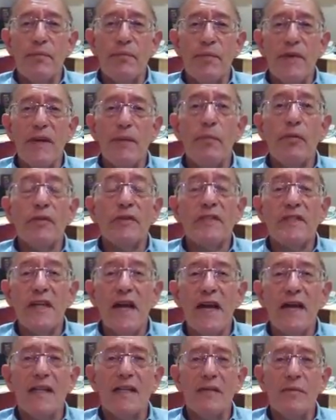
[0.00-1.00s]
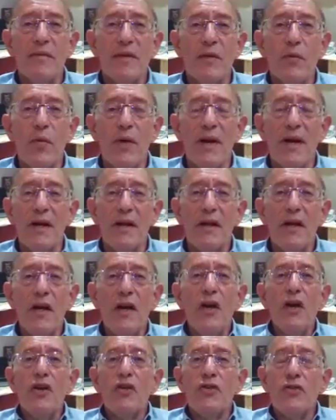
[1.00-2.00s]
people saying to me, Will,
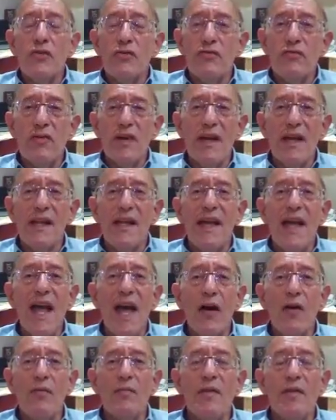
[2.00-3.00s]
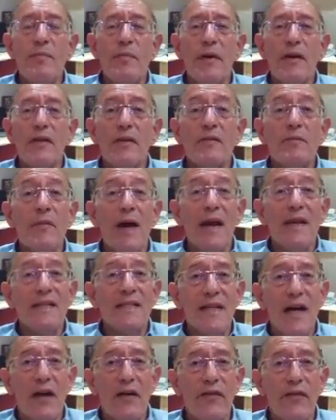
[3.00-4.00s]
you really helped me build my
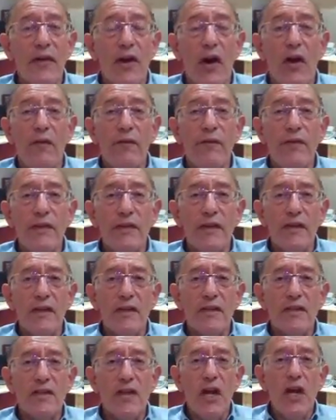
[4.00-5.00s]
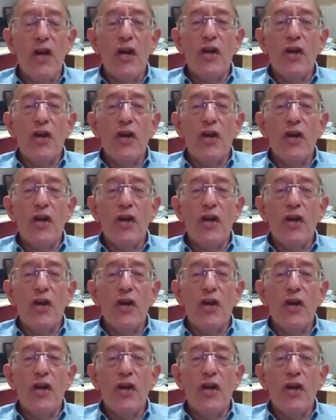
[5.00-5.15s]
self-confidence,